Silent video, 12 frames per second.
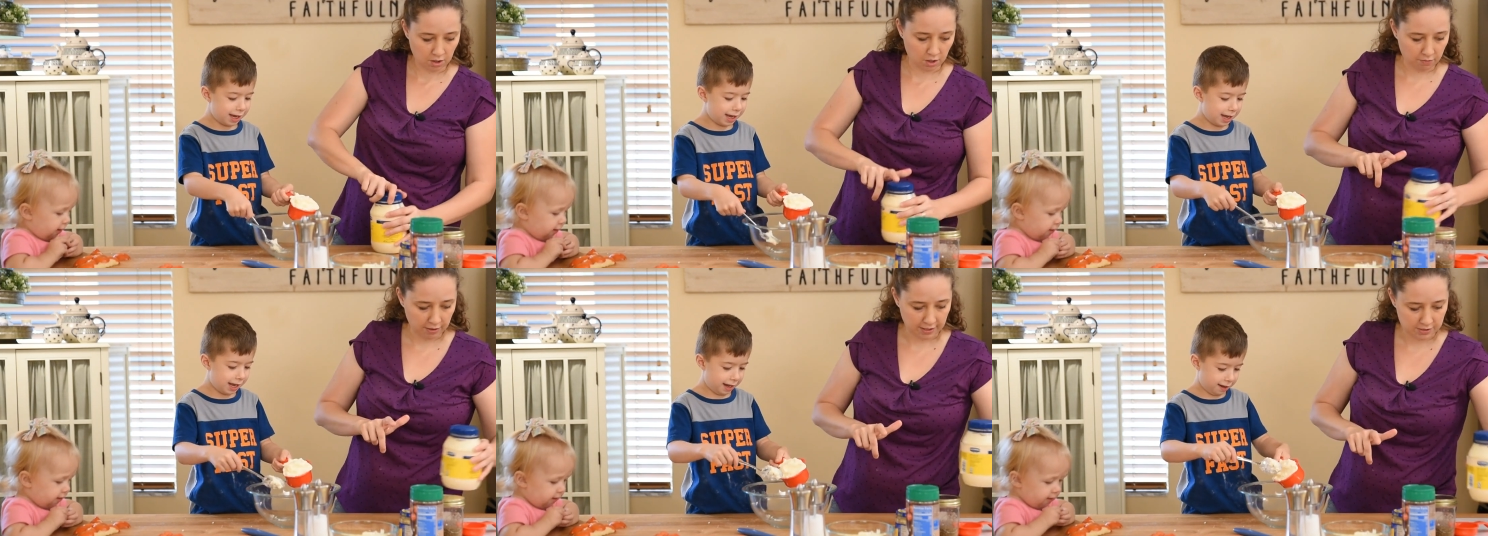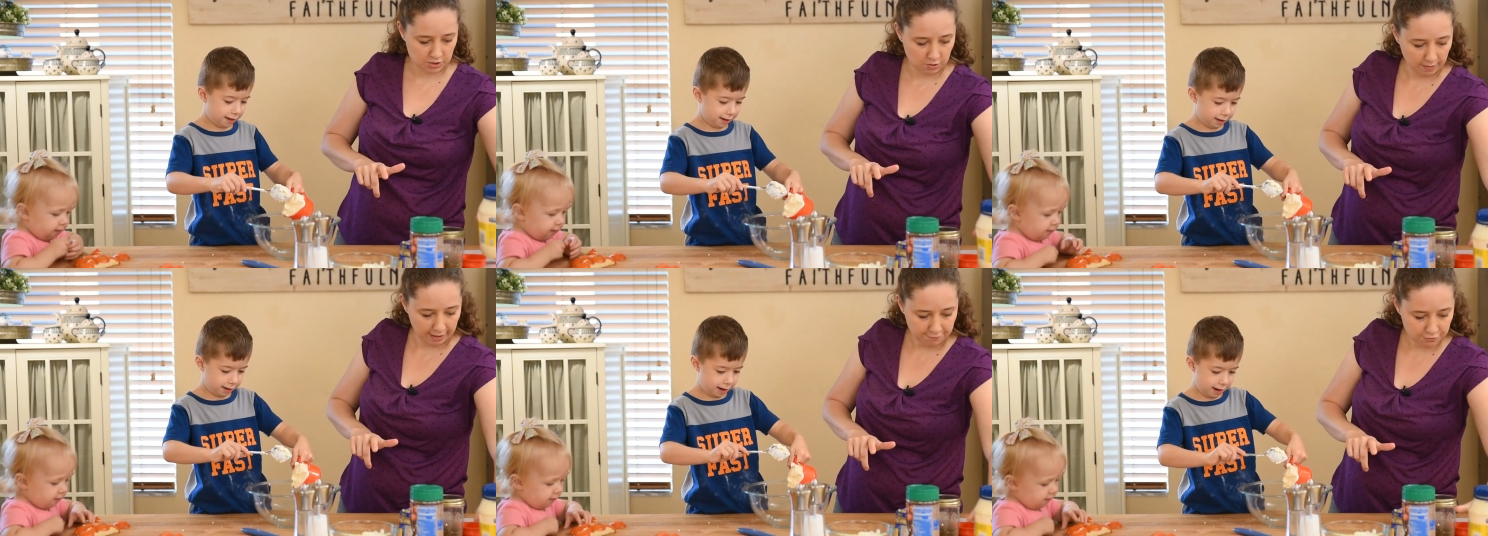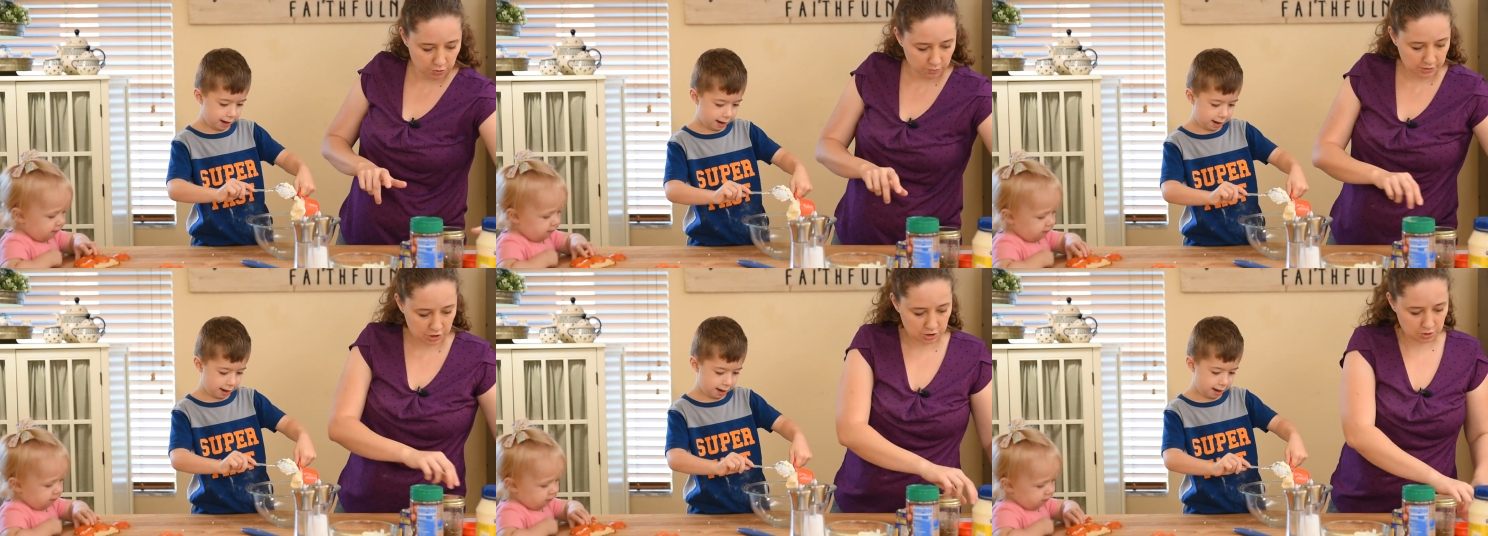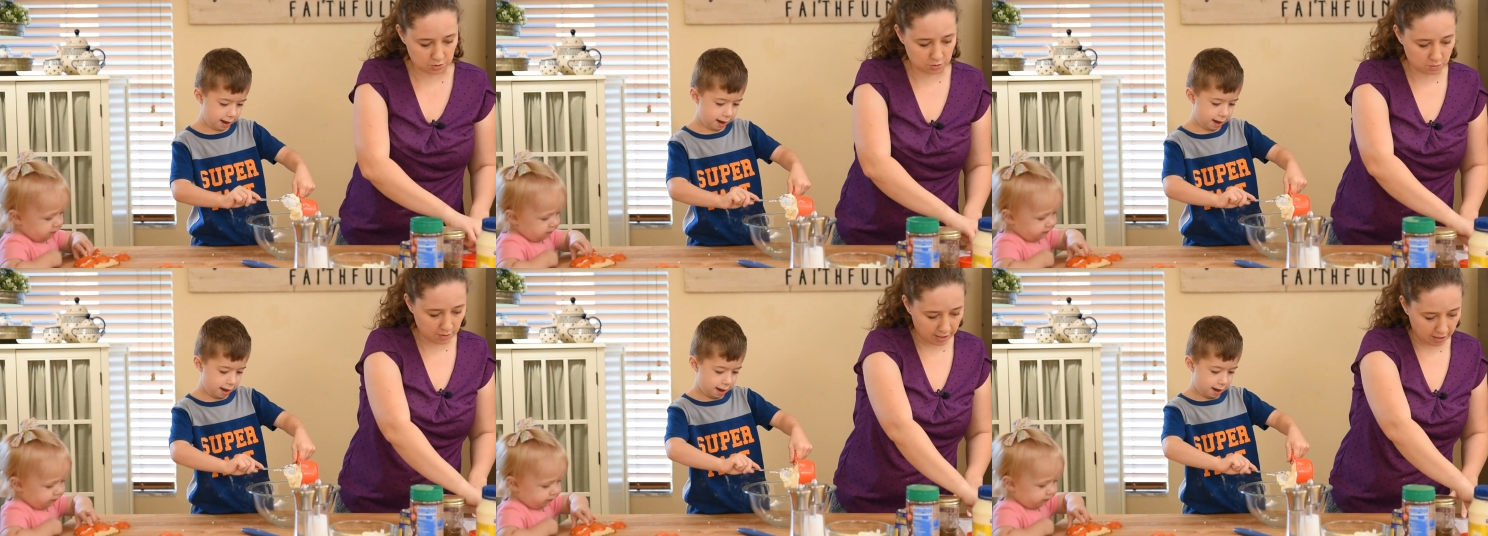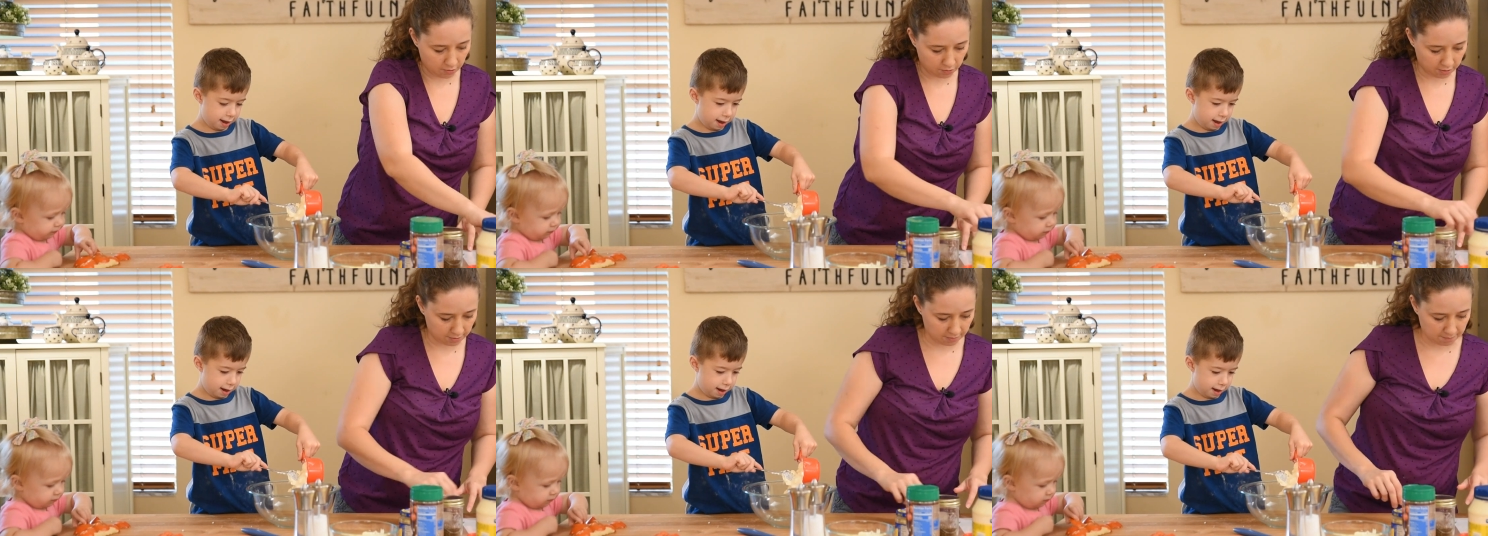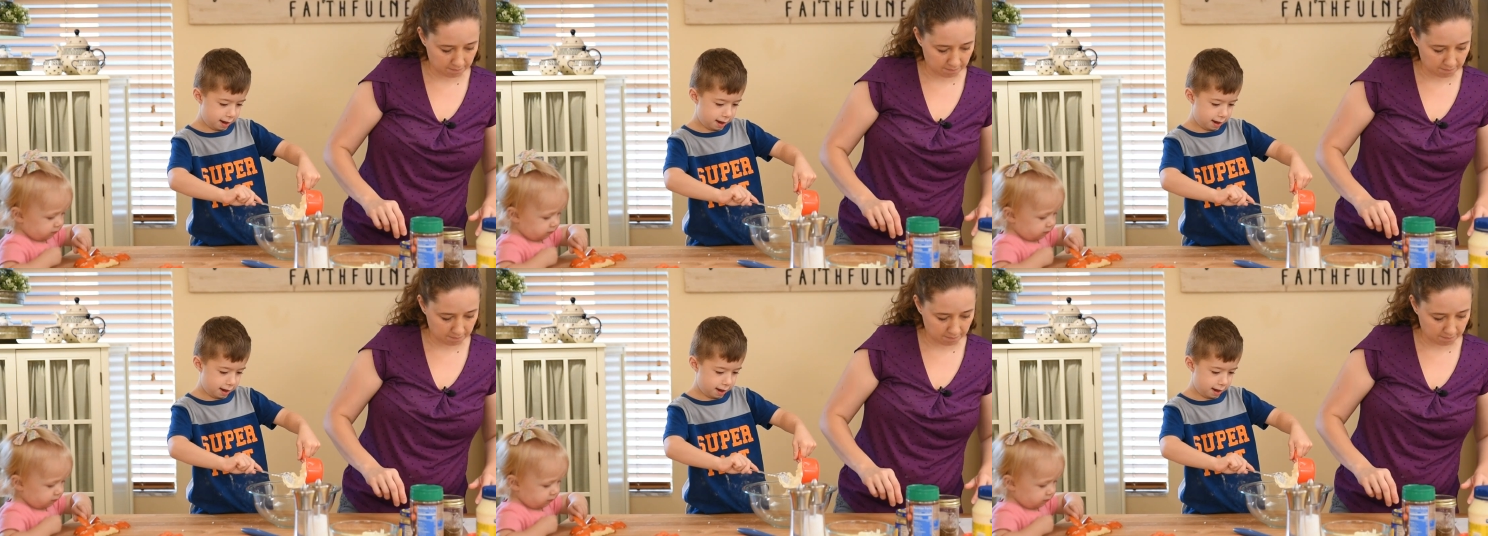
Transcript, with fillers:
Speaker 1: All right, so after we do our